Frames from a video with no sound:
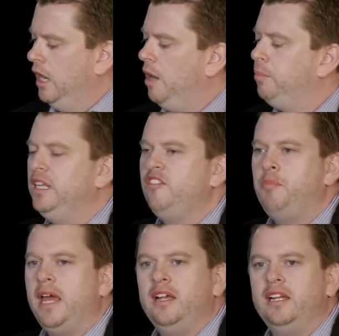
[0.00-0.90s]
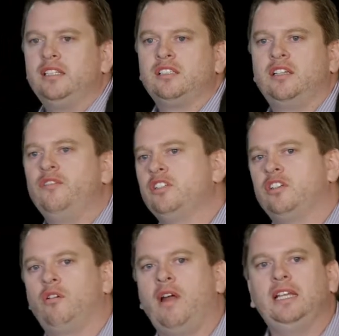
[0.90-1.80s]
I believe Benedict has given us
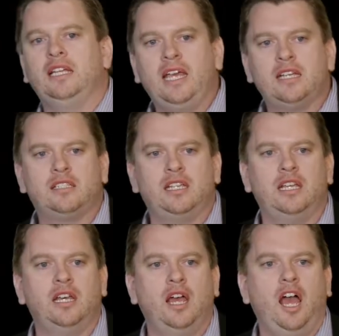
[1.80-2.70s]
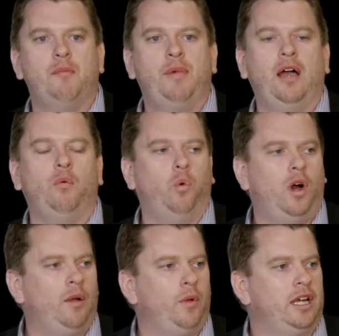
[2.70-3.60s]
a great legacy about
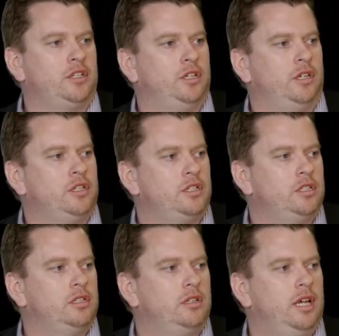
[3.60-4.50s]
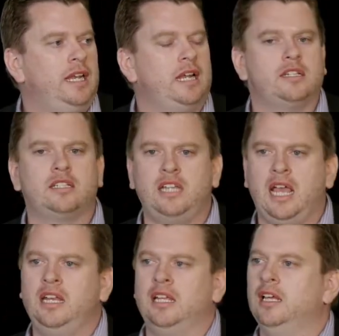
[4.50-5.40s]
why we are church, an
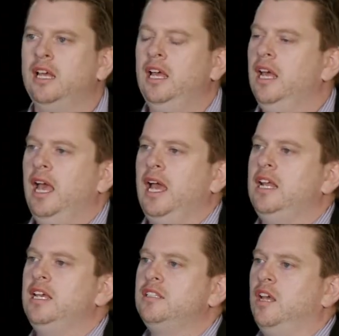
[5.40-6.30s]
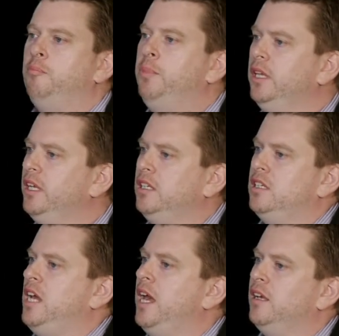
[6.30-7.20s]
understanding, and his ability to
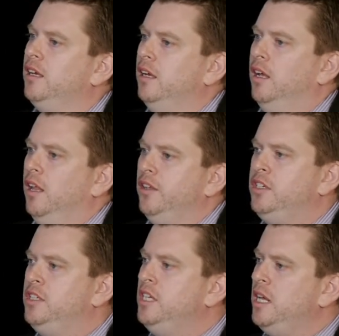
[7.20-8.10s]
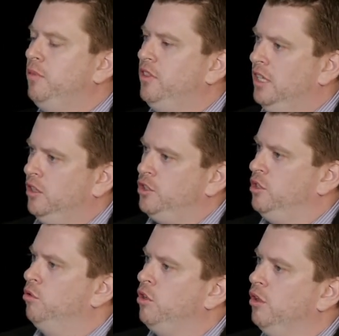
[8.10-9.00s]
take deep
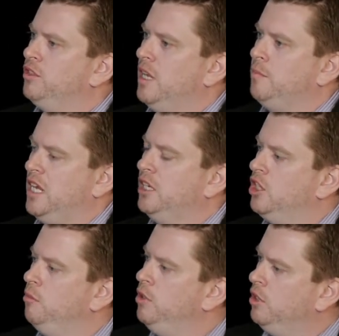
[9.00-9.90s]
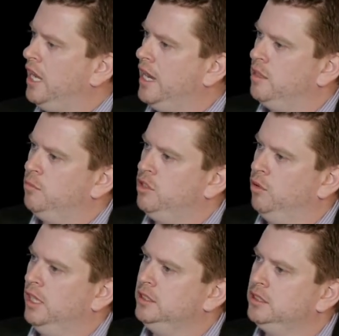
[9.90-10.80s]
theological concepts and communicate them
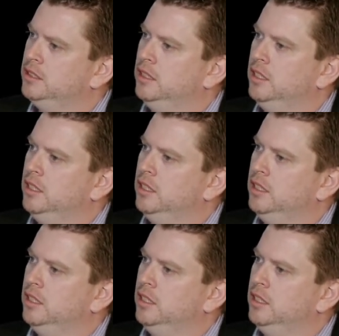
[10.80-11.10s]
to us